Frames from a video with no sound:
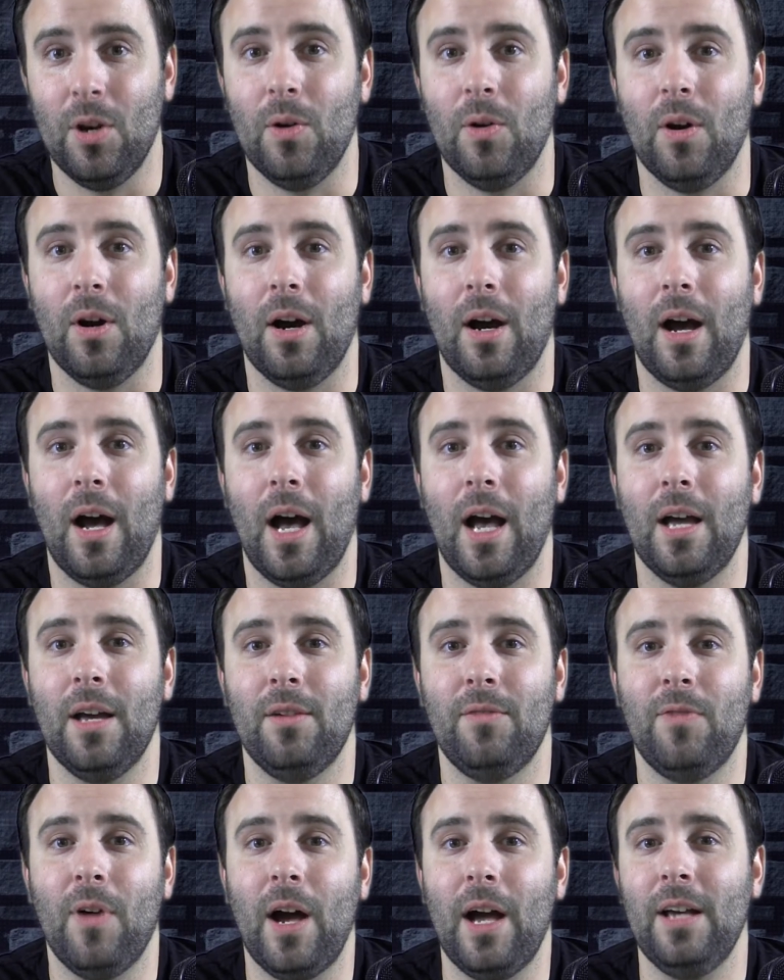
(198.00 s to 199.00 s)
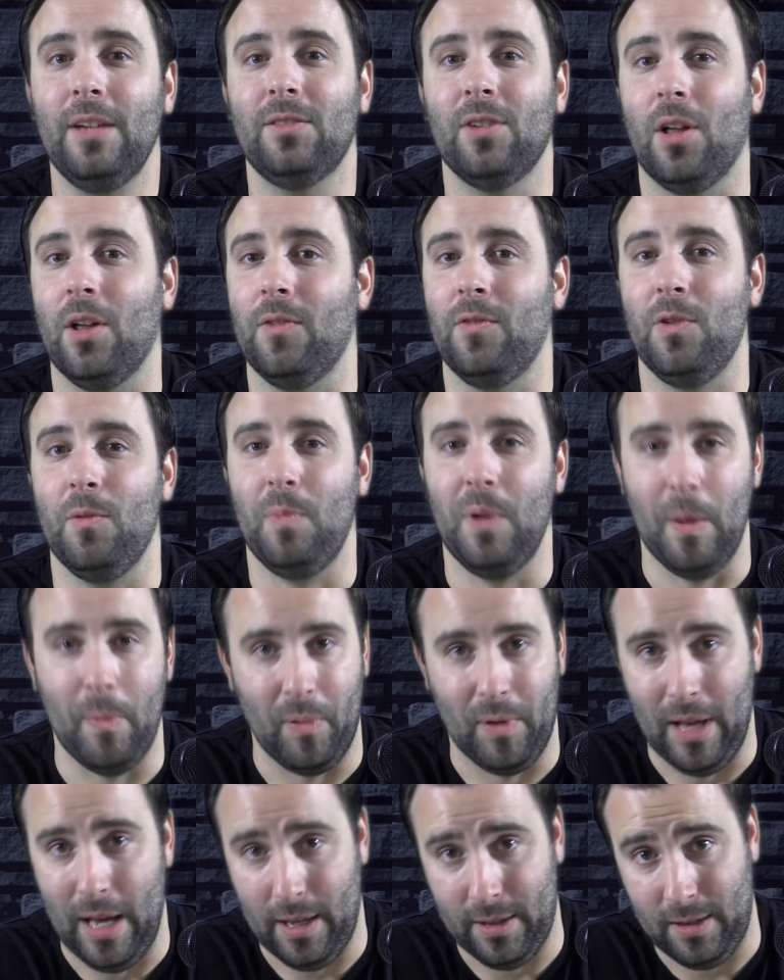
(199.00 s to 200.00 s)
So I advise all of you
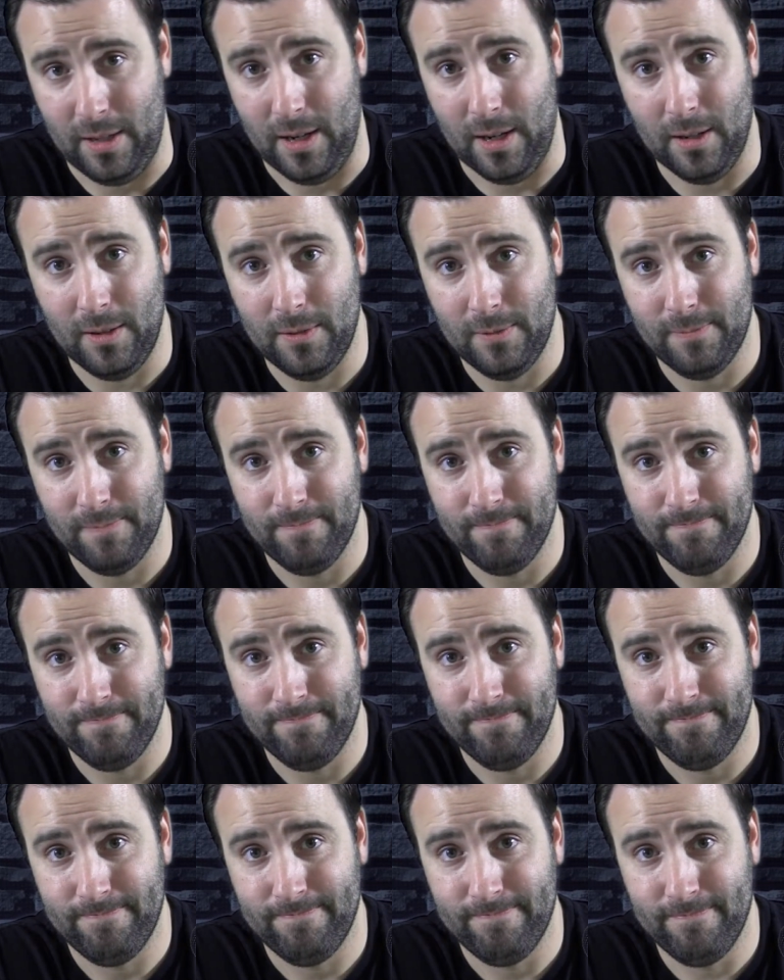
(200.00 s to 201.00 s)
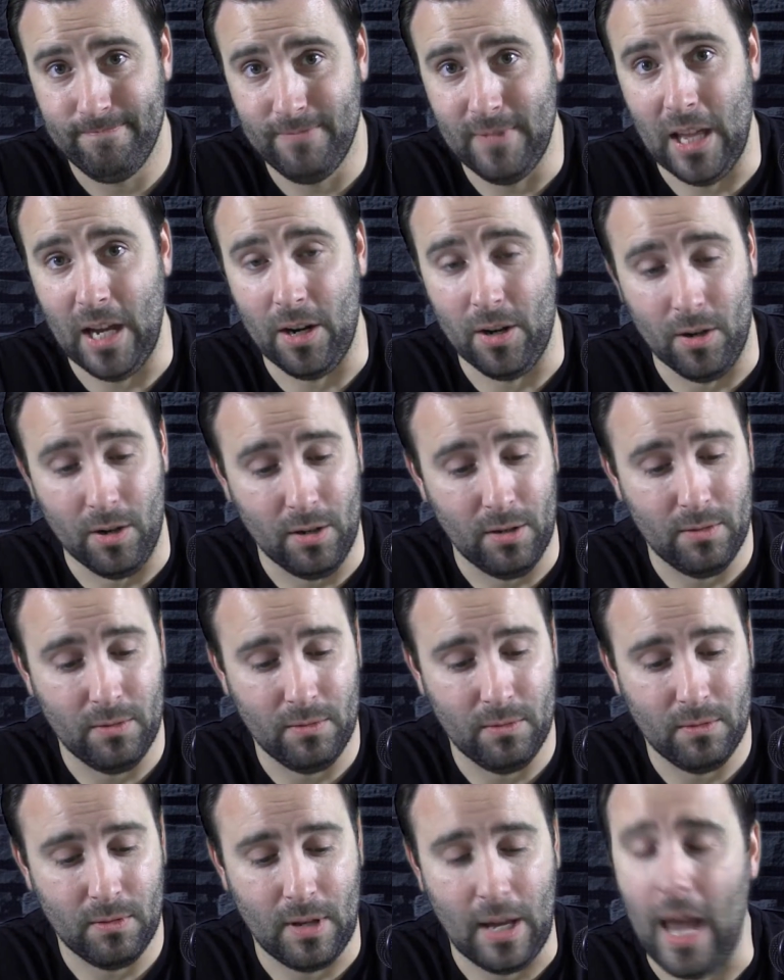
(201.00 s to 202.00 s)
people out there that
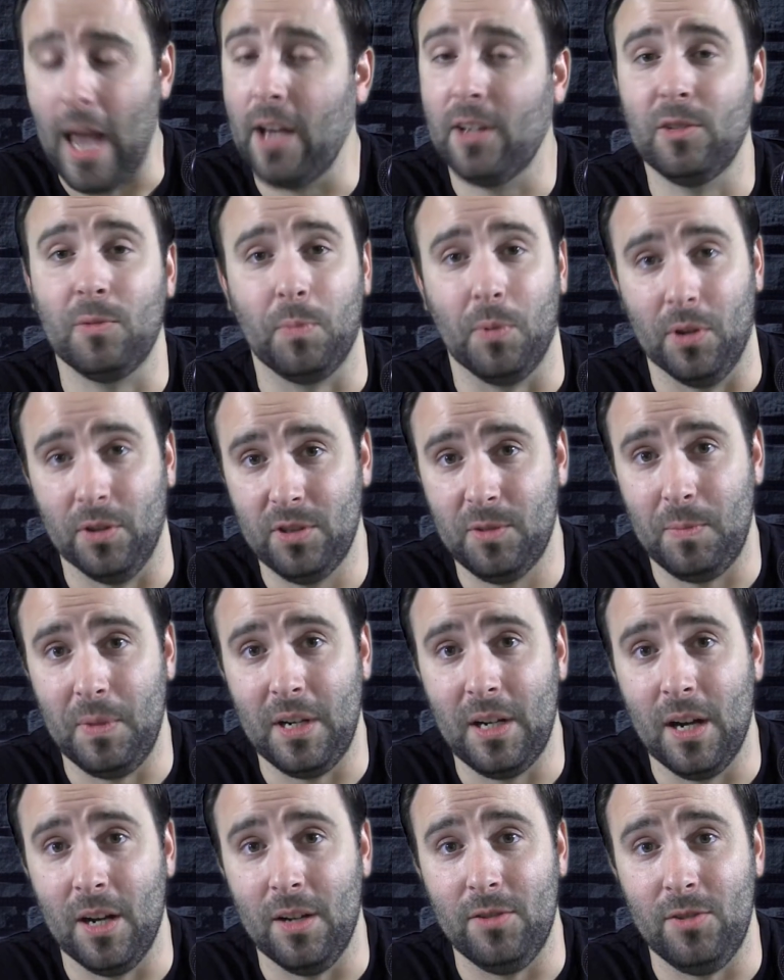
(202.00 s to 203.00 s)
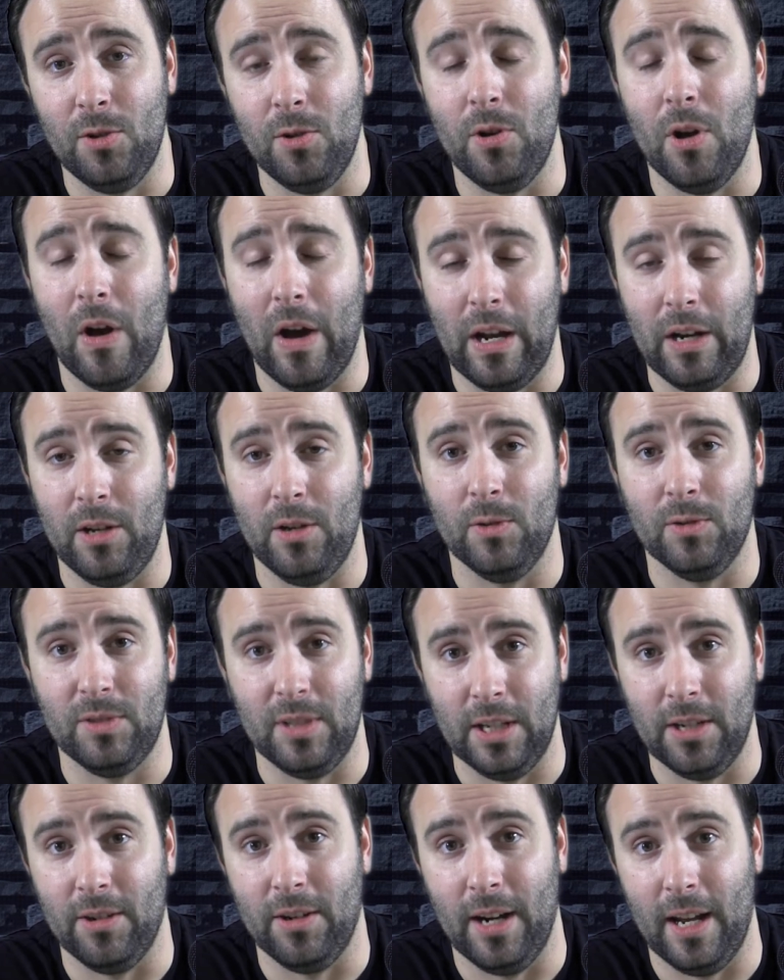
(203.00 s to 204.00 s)
are experts because you know how to
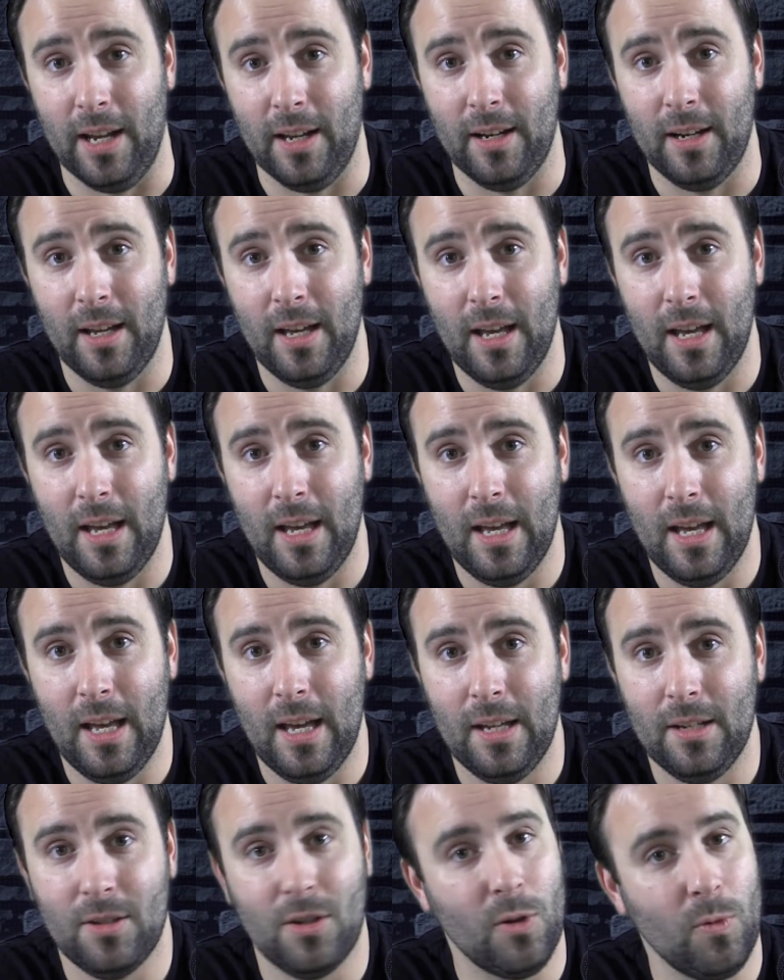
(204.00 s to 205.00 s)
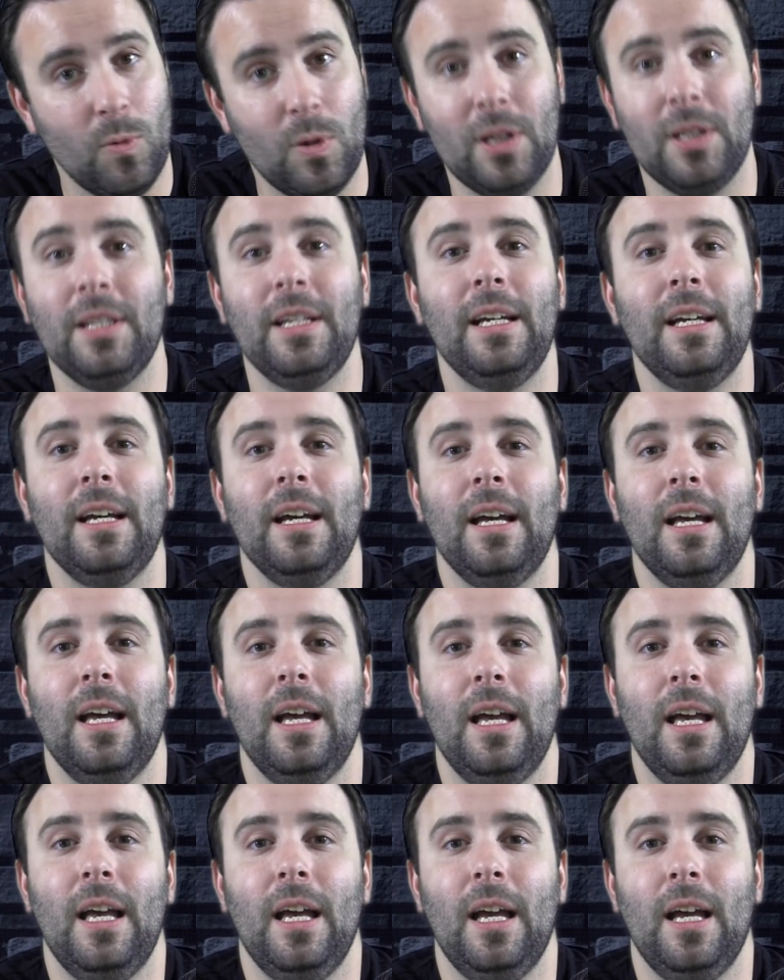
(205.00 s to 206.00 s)
use the internet to
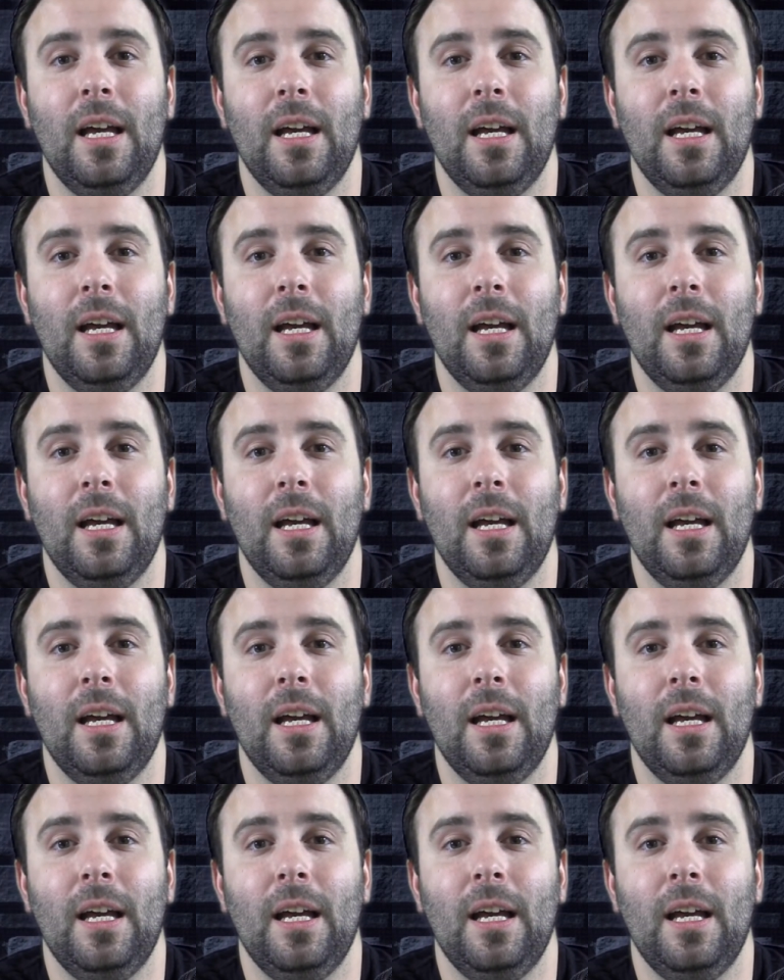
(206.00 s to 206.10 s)
really